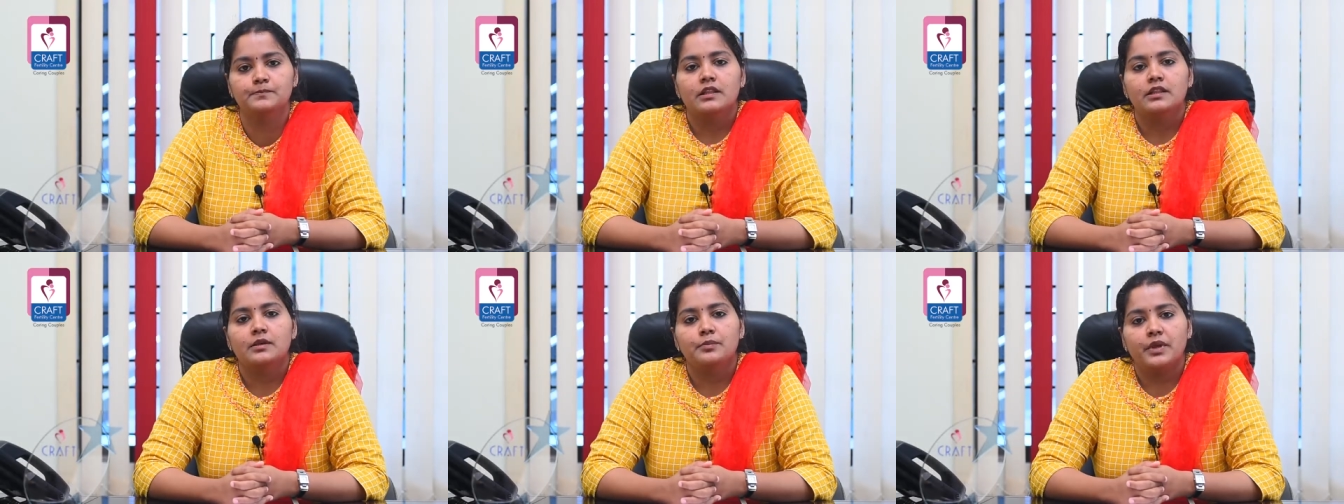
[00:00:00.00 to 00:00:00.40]

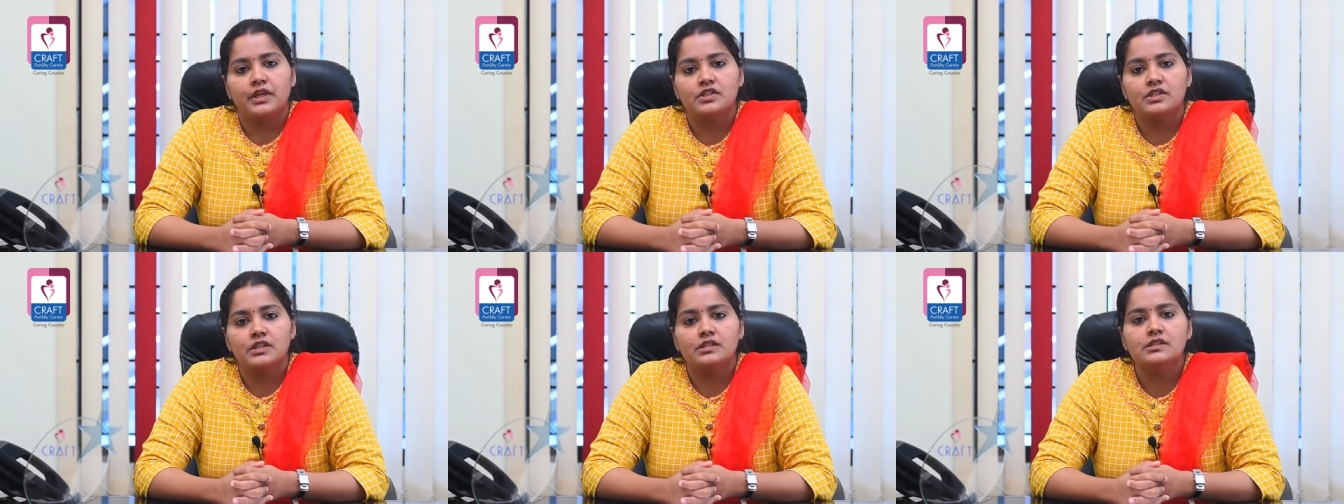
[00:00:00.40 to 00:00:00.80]
The
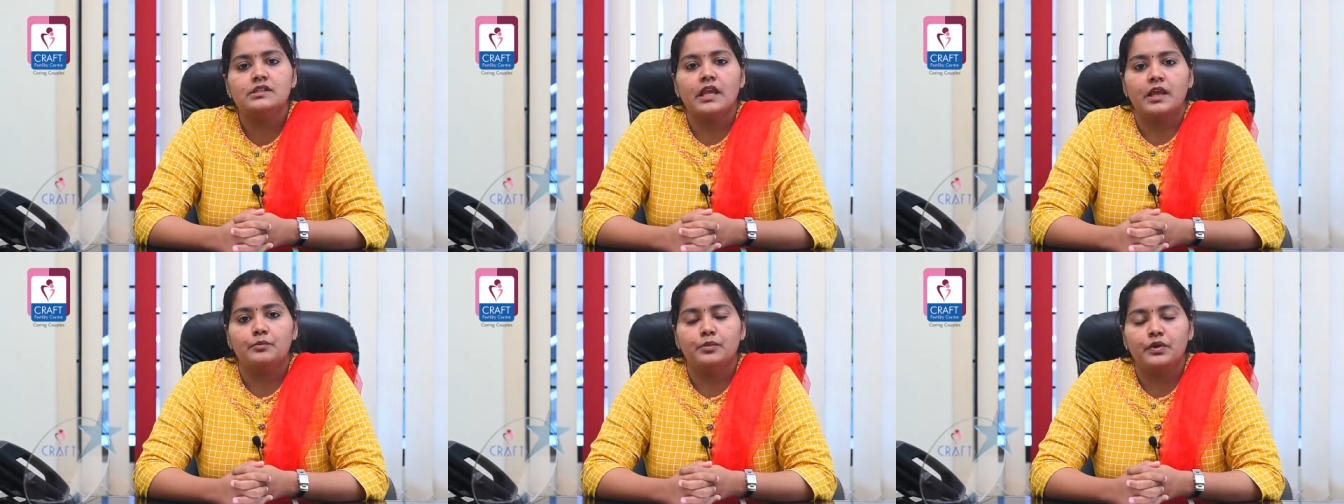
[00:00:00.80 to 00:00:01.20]
patient's
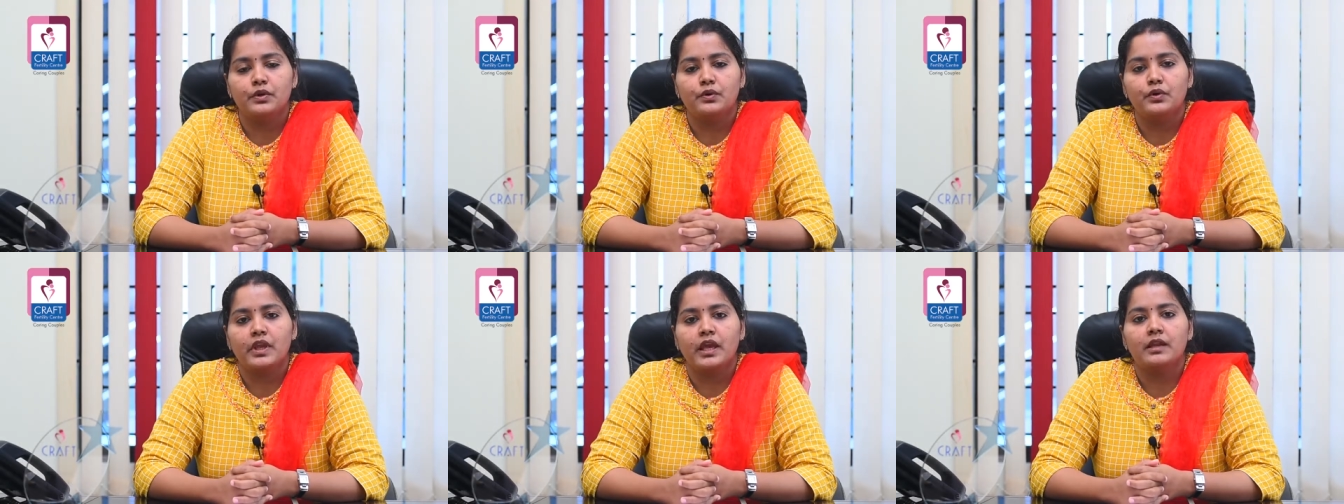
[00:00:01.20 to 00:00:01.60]

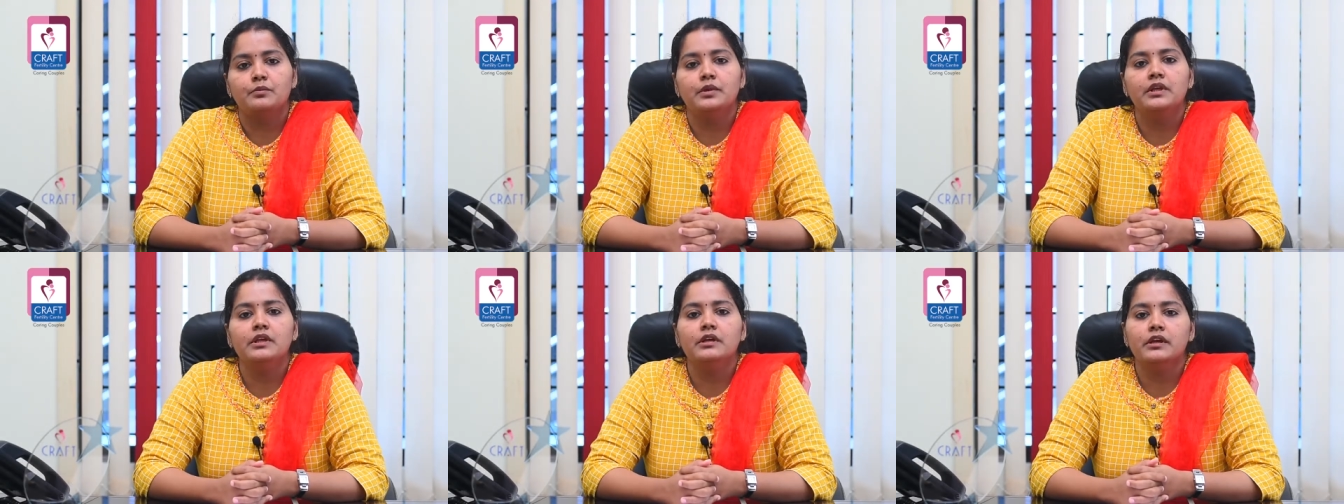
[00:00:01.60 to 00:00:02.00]
embryo can
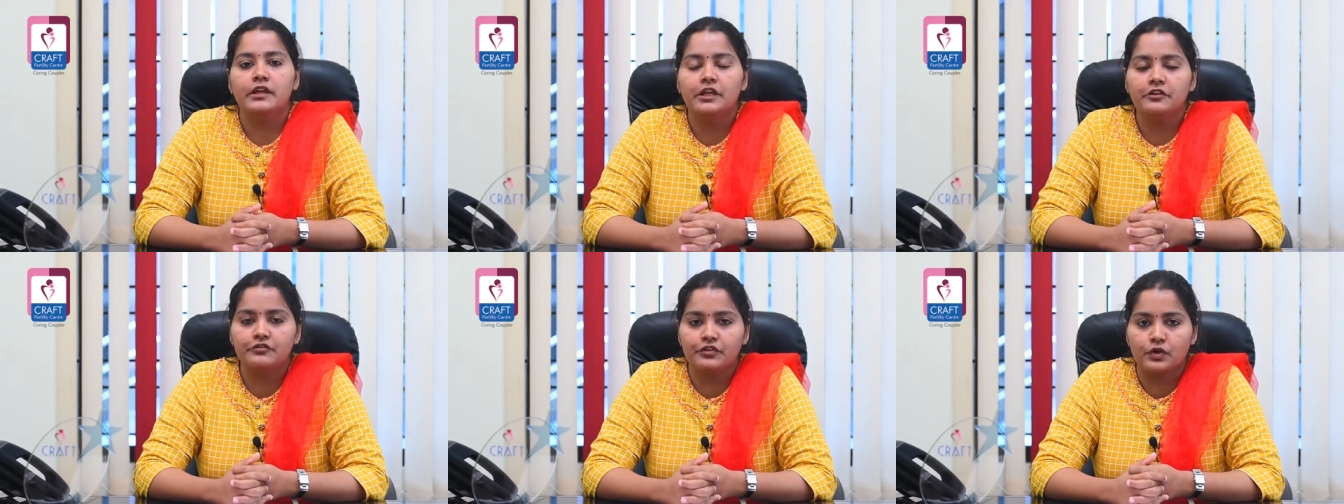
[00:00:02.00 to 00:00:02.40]
be
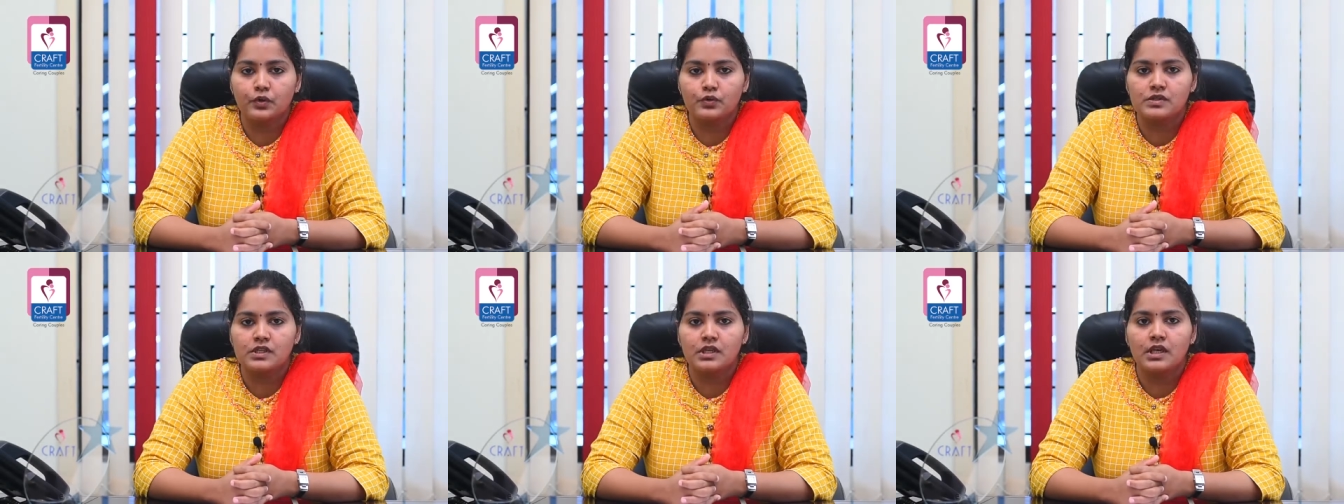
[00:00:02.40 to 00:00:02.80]

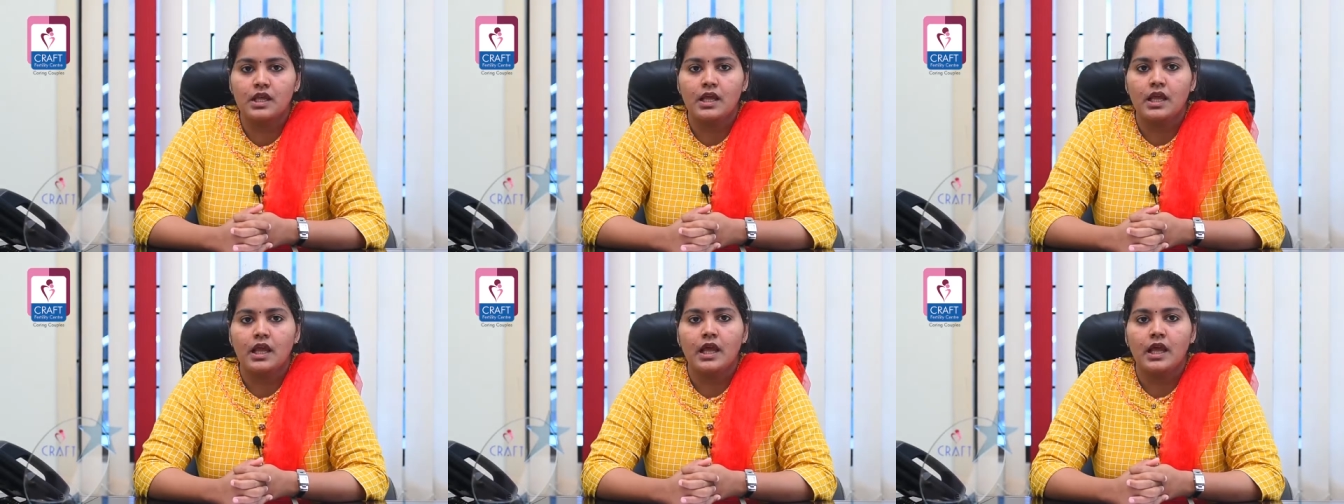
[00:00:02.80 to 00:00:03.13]
refrozen